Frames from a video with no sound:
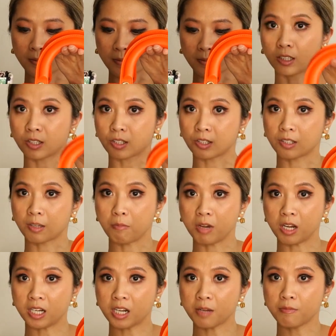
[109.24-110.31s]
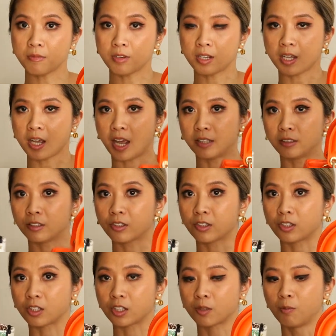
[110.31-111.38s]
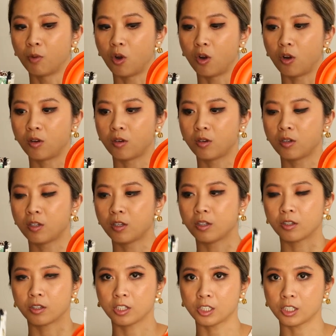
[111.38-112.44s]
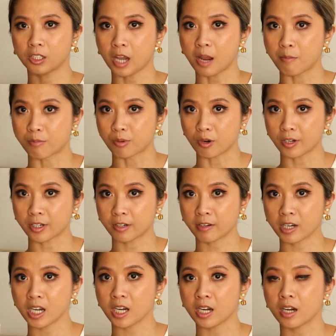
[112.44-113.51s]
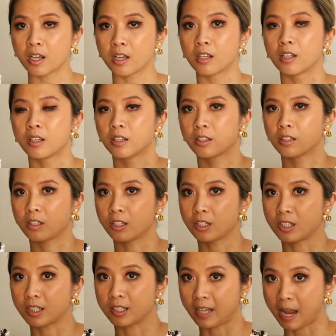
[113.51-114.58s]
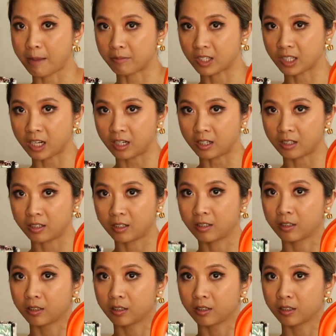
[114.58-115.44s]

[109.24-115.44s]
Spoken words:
This is a medium and this is a small. This is embroidery, this is lambskin.